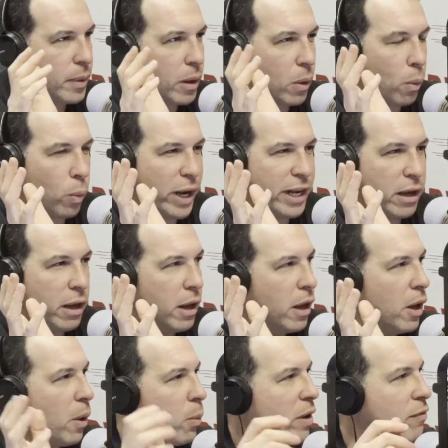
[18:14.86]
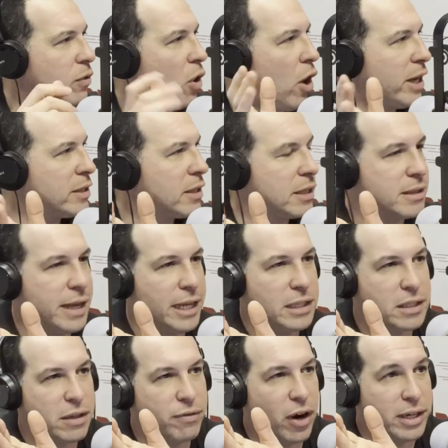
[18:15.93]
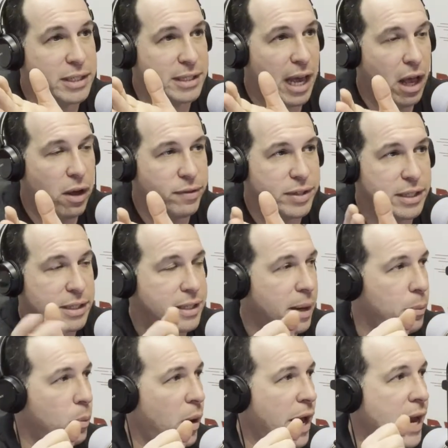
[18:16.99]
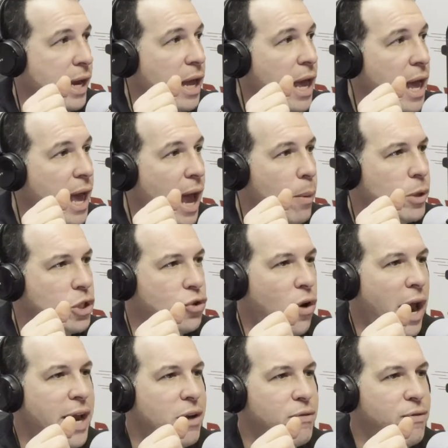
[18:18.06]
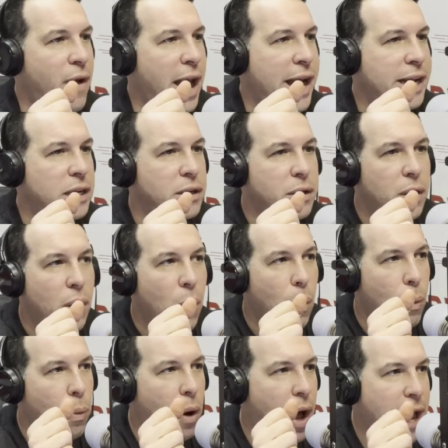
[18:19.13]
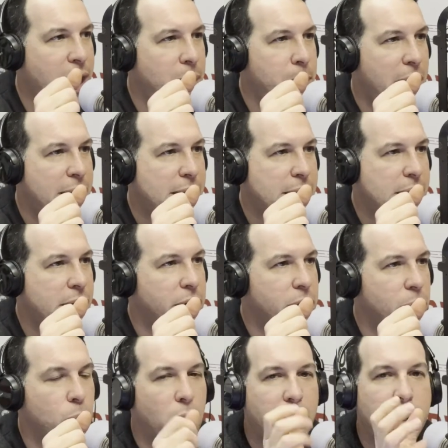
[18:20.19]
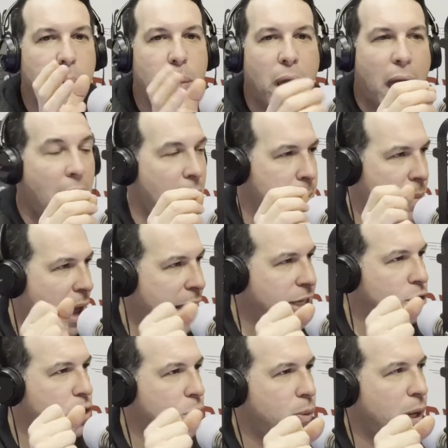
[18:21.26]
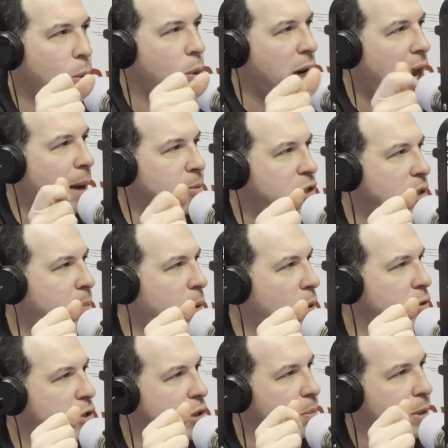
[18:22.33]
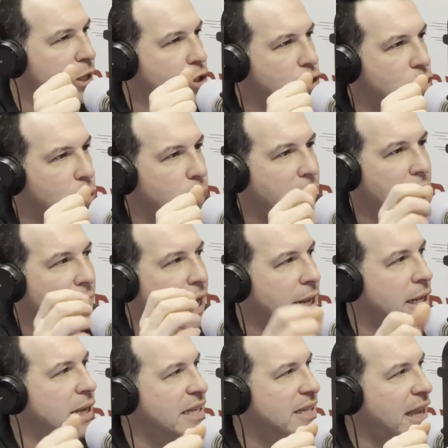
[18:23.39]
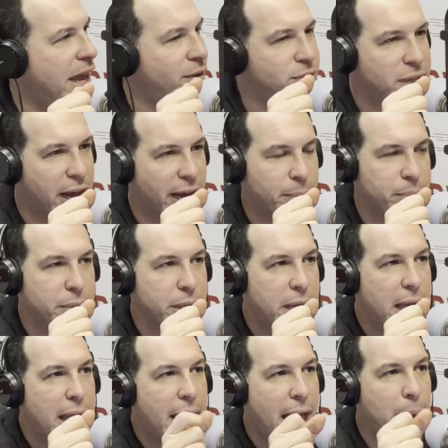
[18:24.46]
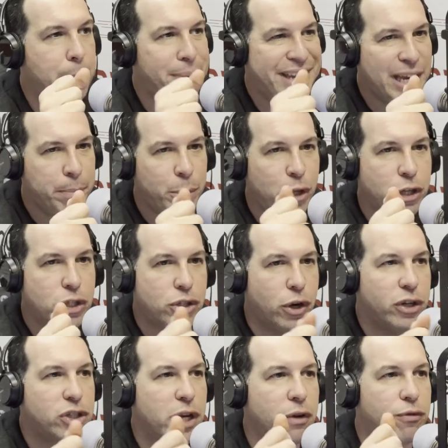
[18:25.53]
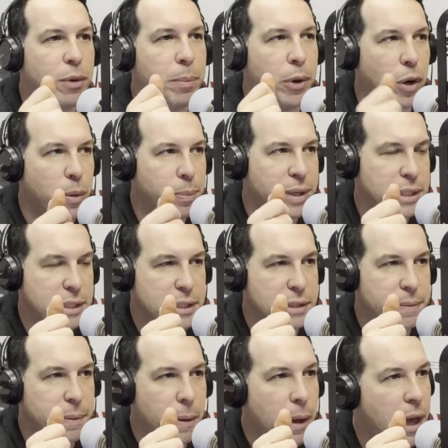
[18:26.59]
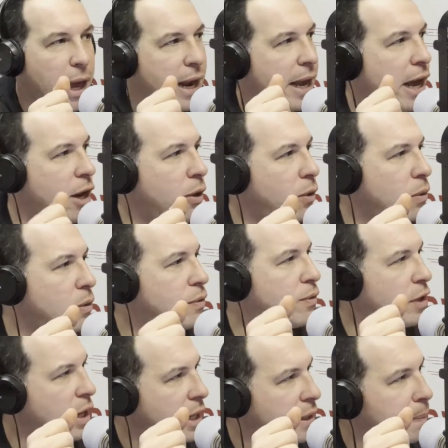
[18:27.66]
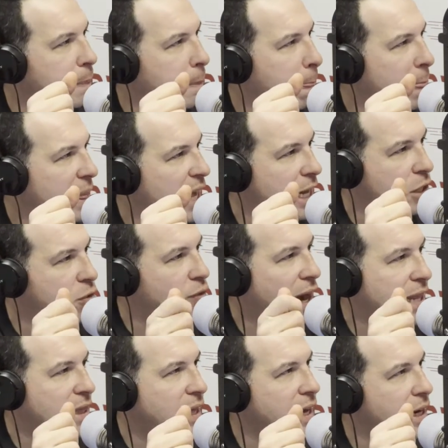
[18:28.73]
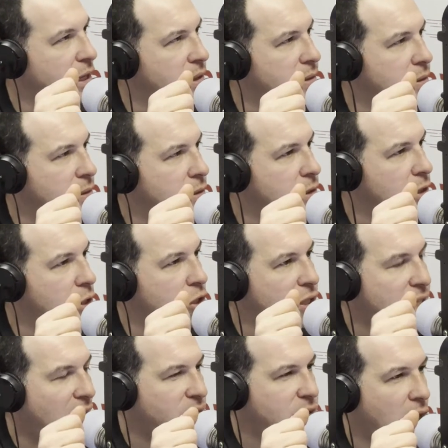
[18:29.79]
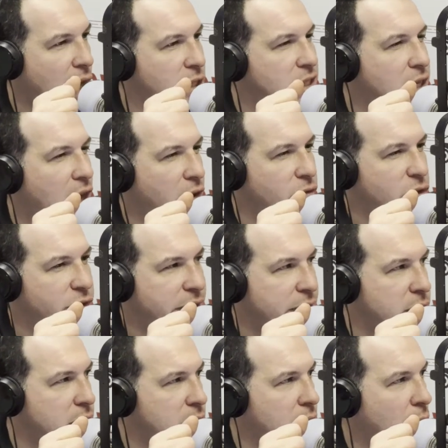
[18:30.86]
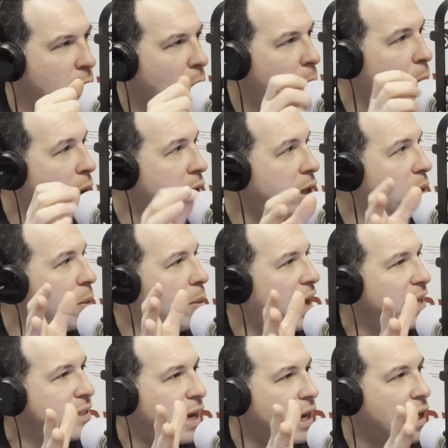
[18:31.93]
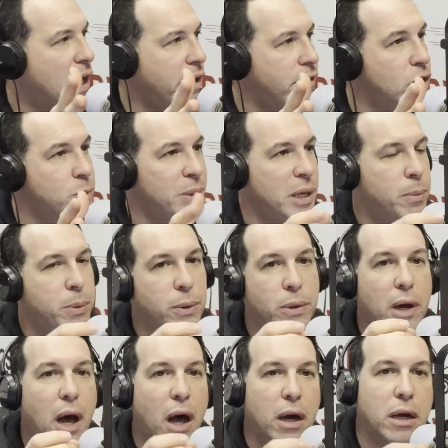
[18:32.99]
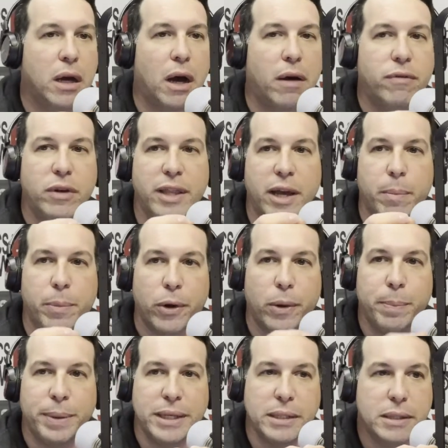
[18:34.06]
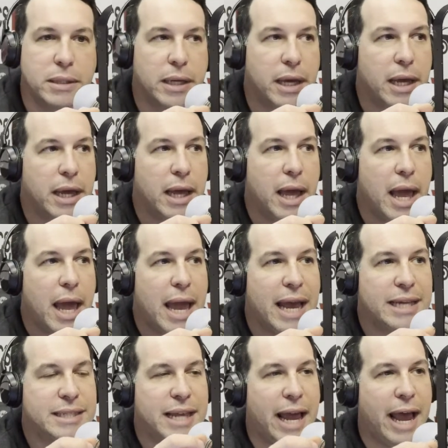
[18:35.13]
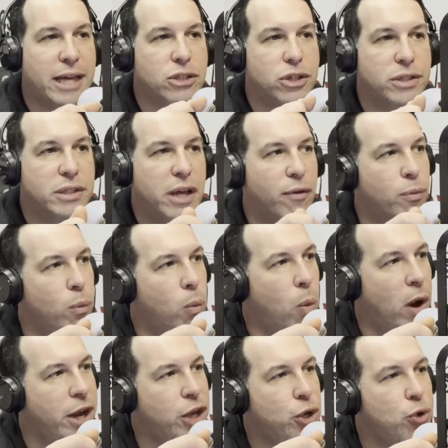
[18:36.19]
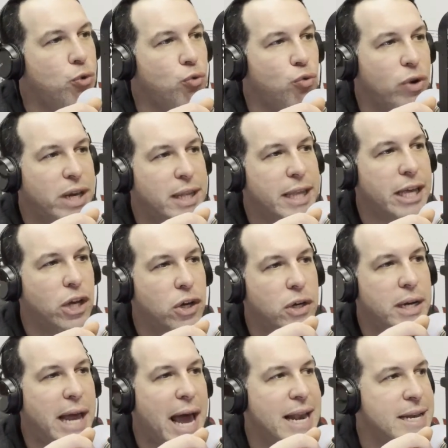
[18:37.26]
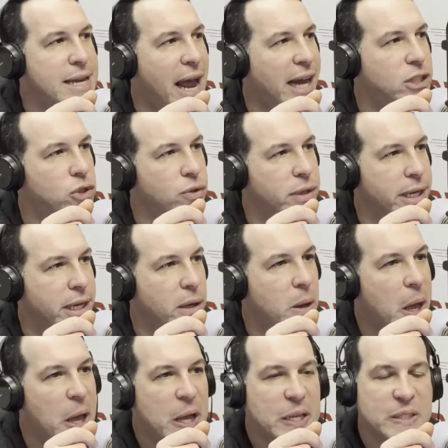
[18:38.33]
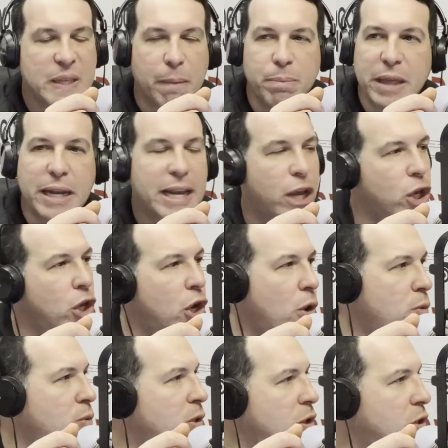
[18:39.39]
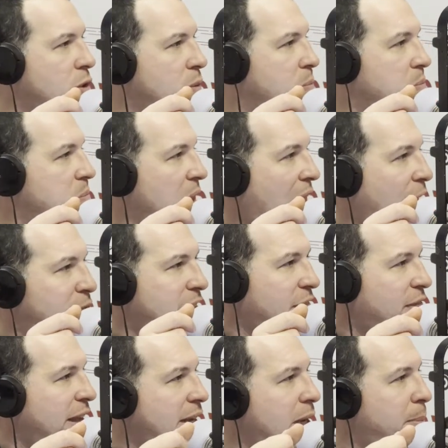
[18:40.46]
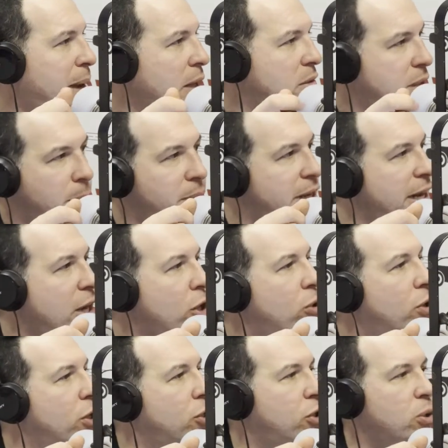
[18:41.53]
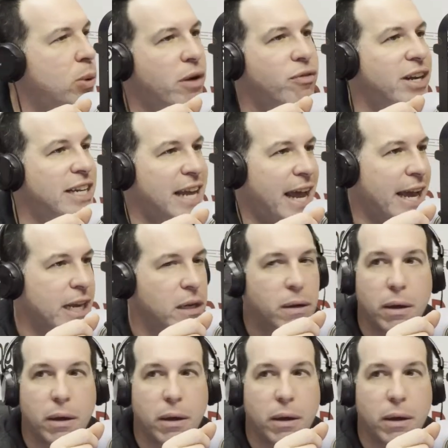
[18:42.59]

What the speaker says: We've lost the sense of ourselves in some way. And we're trying to find, why am I here? Am I doing what I'm supposed to be doing in this lifetime? And people are searching for purpose. And I got news for you. It's right there. You just have to uncover it. One of the ways I encourage people to uncover their purpose is to ask yourself, what are you really good at naturally? Something that you don't have to think about, something that you can do every day.